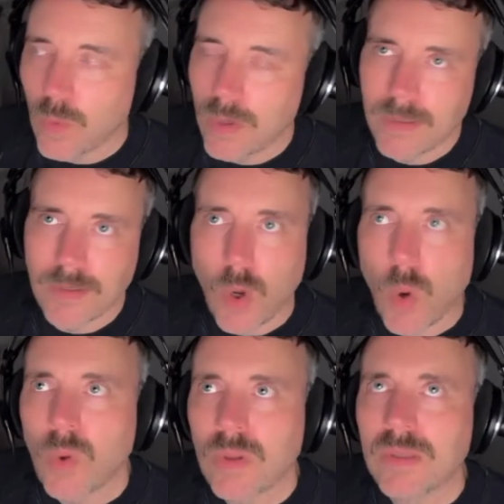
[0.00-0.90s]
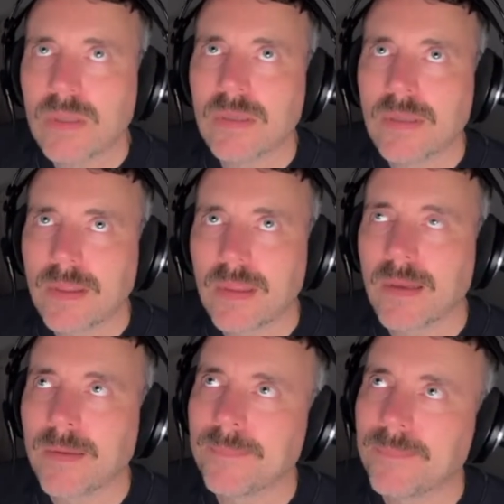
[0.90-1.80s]
an old
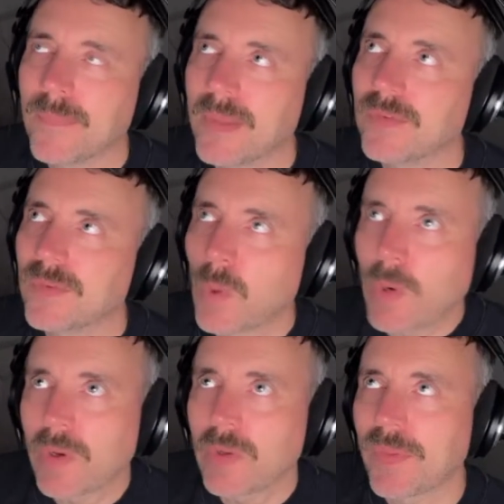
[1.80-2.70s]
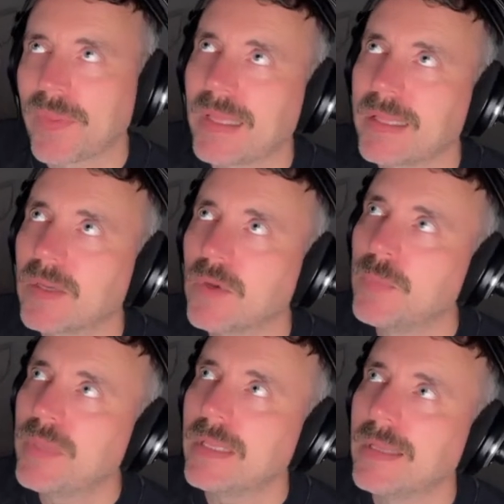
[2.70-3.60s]
historical thing
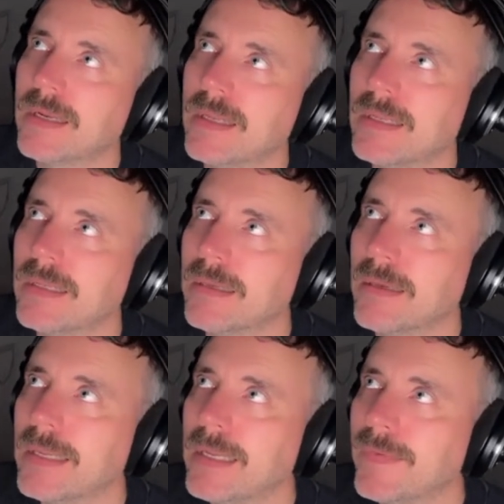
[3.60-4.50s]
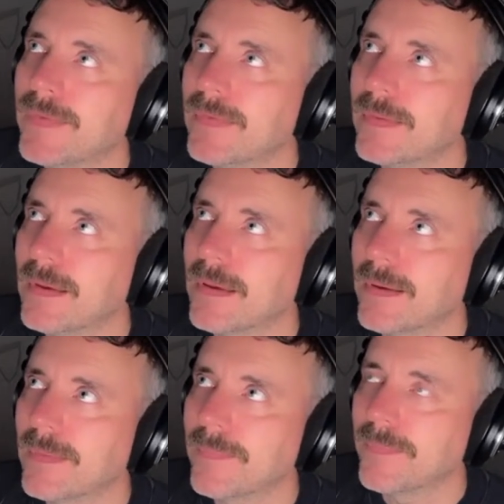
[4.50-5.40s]
could be that in the 80s,
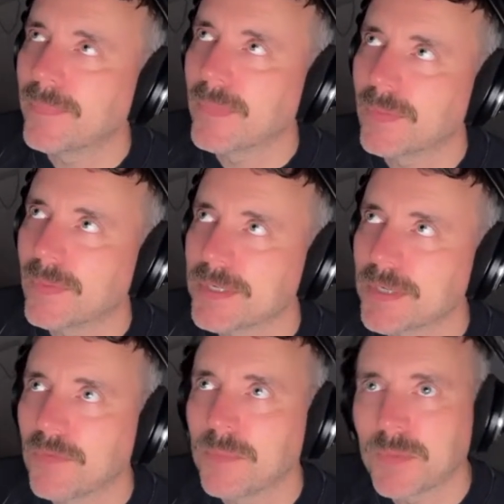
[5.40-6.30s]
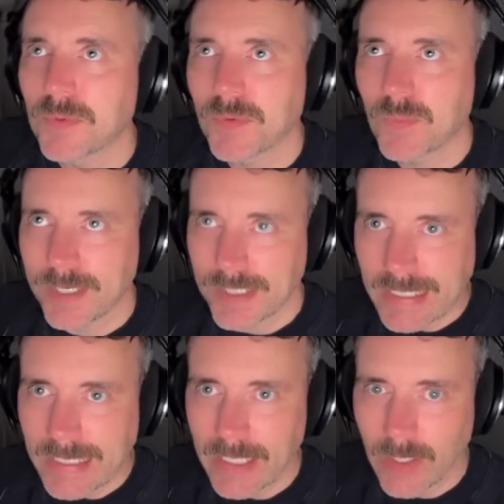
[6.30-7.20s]
the Swedish government was quite
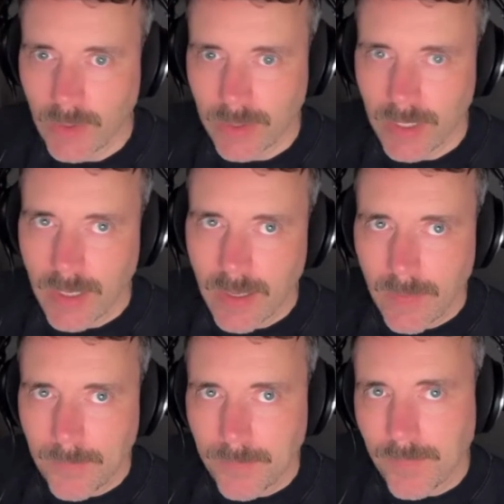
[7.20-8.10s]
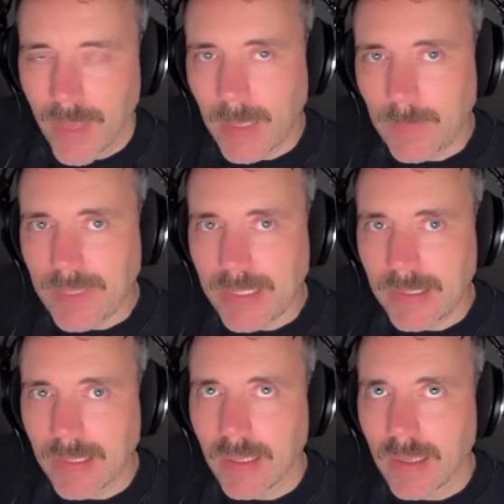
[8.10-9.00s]
keen on
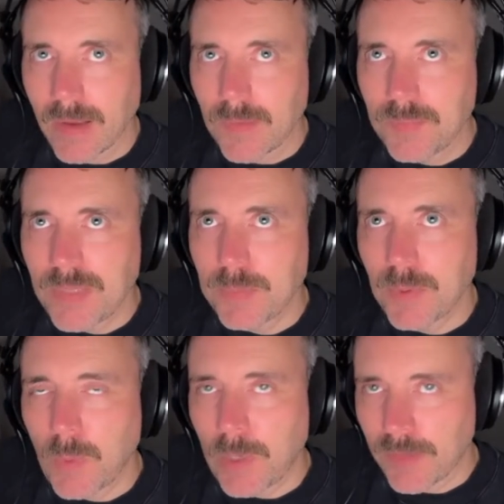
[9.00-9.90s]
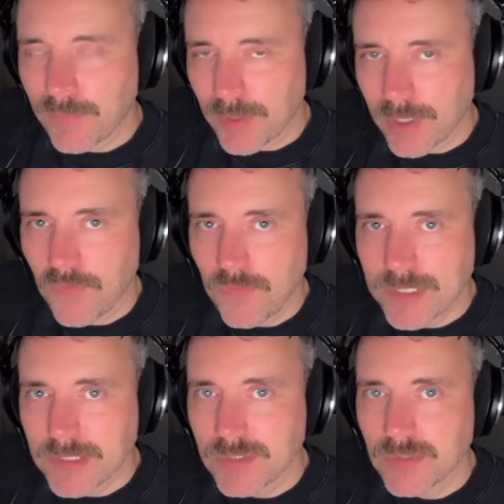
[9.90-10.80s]
helping people working for the
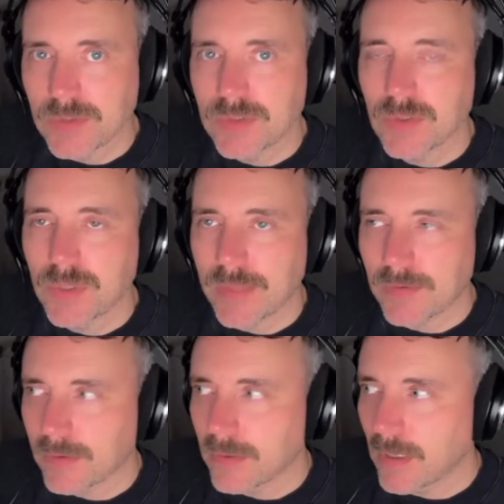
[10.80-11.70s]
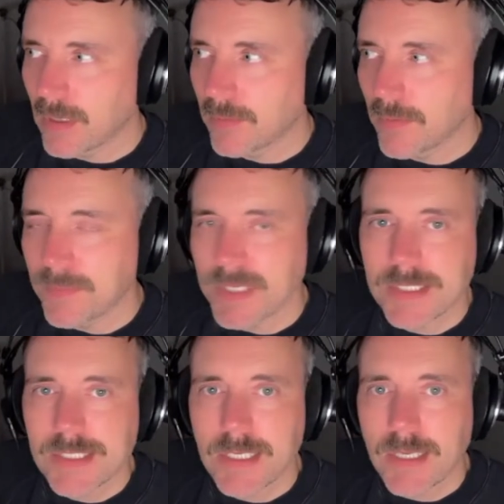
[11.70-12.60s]
government to get their a
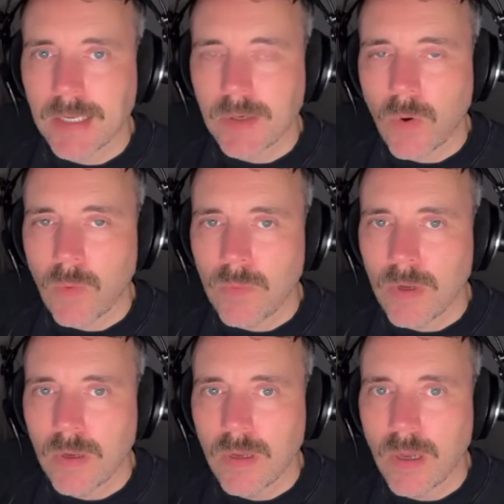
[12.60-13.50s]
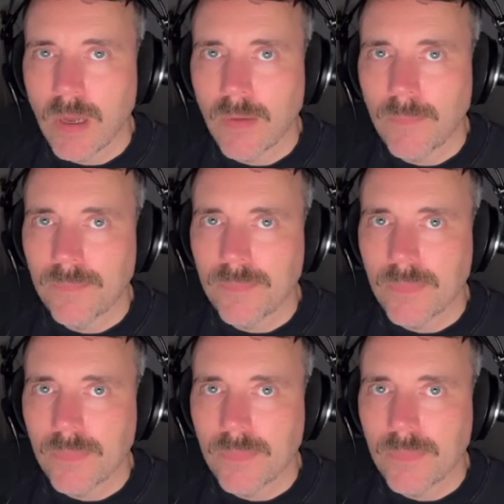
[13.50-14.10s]
PC at home. Um,